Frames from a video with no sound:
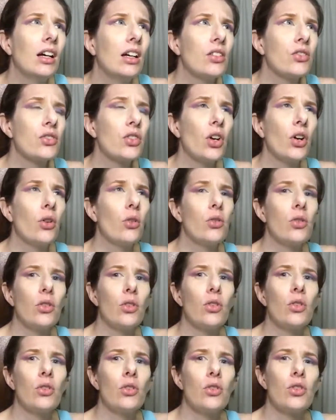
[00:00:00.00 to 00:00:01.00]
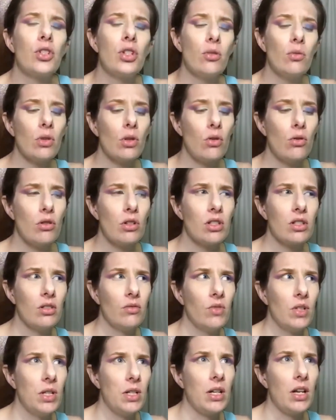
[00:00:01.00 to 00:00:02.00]
so she records the
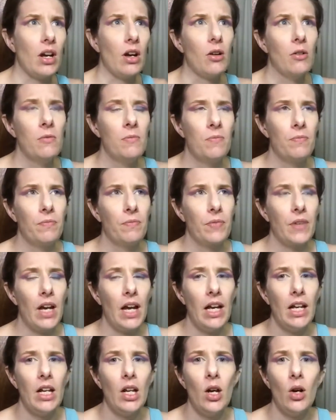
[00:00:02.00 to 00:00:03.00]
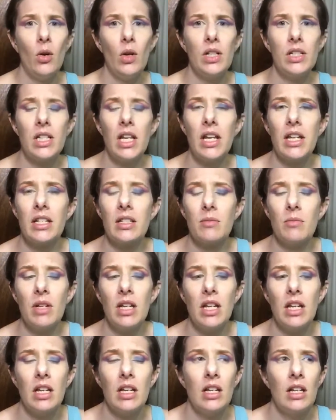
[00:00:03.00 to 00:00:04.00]
video. I know it takes
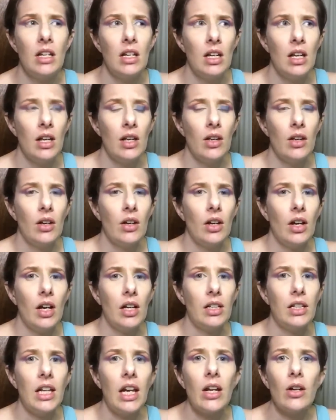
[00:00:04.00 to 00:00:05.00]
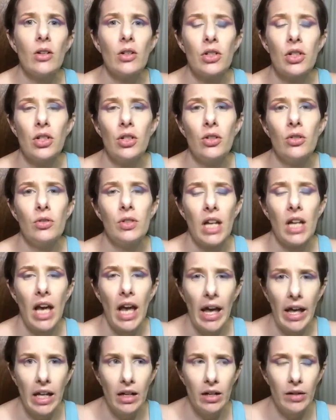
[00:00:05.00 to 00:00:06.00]
me a day or two
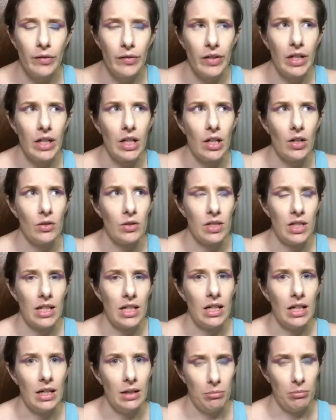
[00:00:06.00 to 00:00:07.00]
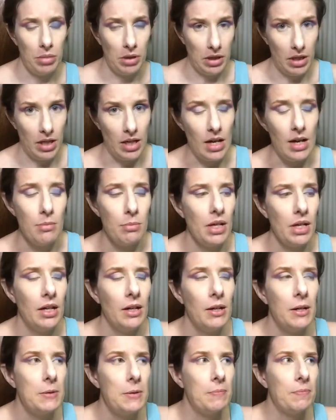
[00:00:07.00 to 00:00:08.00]
to edit a video to get it put up.
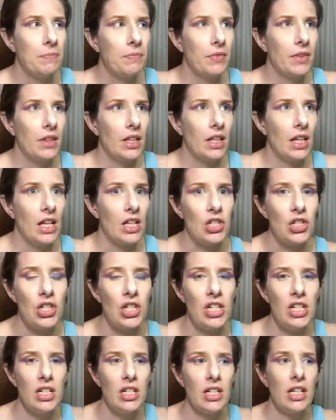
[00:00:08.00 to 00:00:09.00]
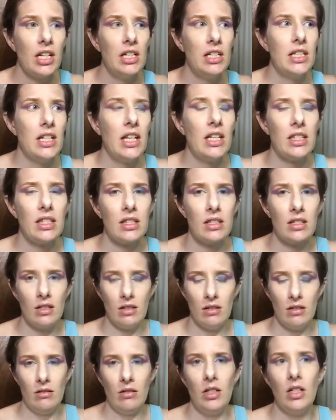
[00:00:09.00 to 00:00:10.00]
And she
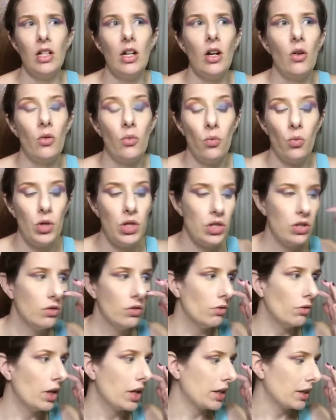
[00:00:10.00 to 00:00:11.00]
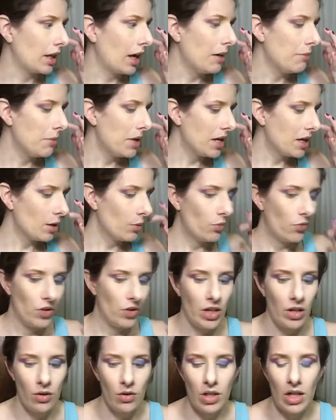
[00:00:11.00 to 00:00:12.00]
condensed, you know, when you, like that makeup
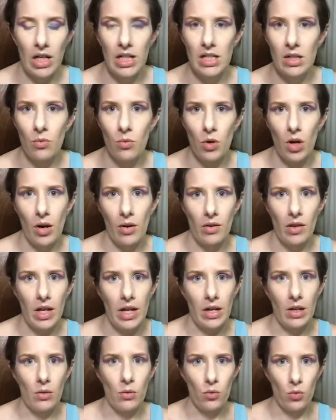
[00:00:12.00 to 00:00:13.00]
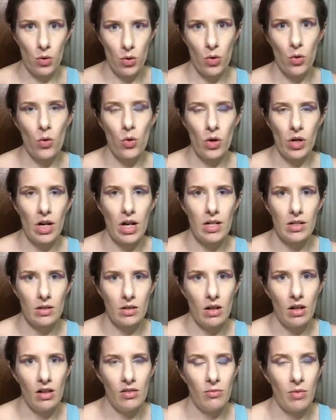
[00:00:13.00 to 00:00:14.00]
video that I did where I like reorganized
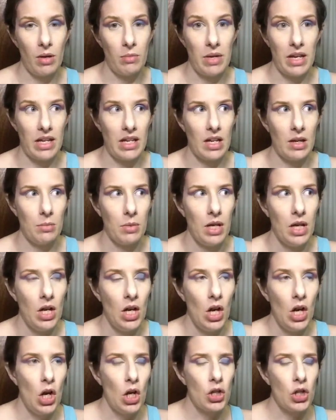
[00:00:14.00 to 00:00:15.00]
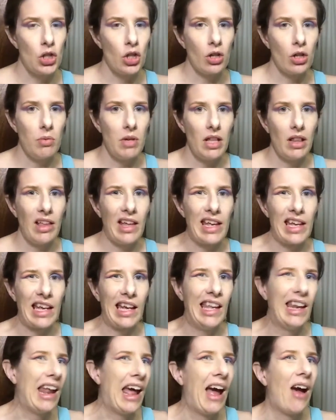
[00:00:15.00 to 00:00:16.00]
all of my makeup, took me like
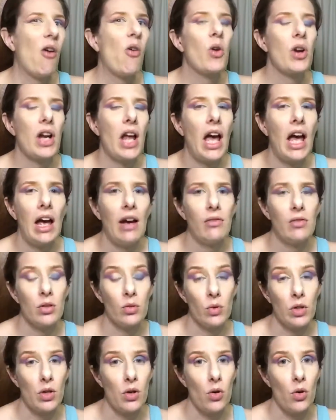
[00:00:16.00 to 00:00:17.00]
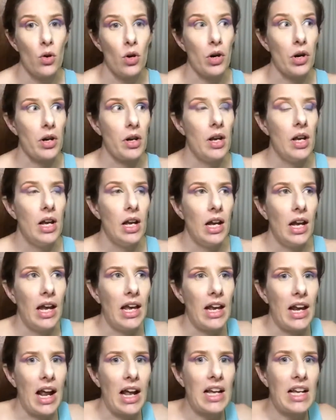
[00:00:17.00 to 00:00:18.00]
an hour and a half to record.
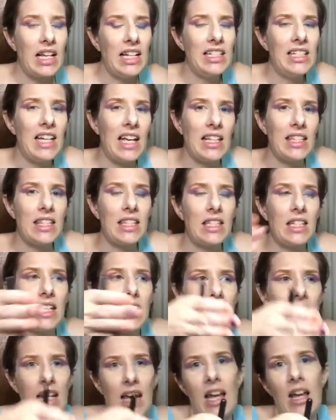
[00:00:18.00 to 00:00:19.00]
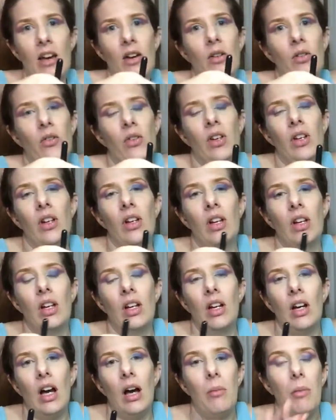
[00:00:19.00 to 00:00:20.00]
And I condensed it down.
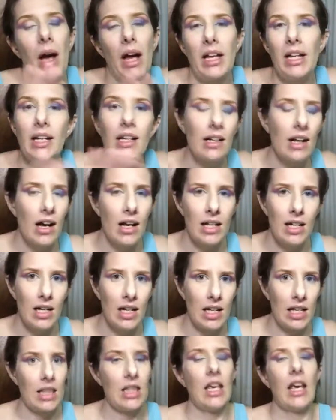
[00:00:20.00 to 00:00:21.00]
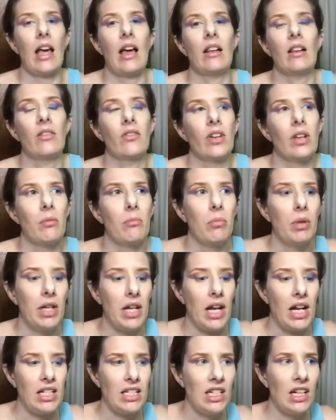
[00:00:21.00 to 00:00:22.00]
I didn't cut anything out of it,
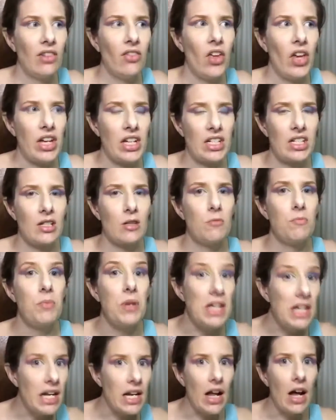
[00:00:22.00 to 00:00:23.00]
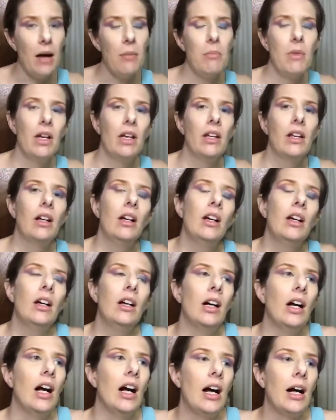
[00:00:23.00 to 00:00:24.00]
but I did like speed it up.
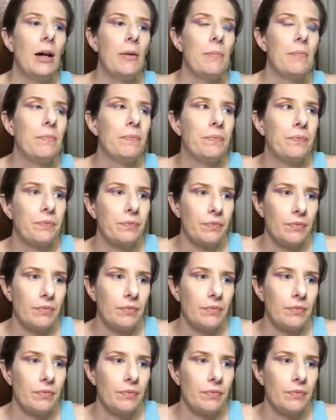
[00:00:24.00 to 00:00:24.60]
And,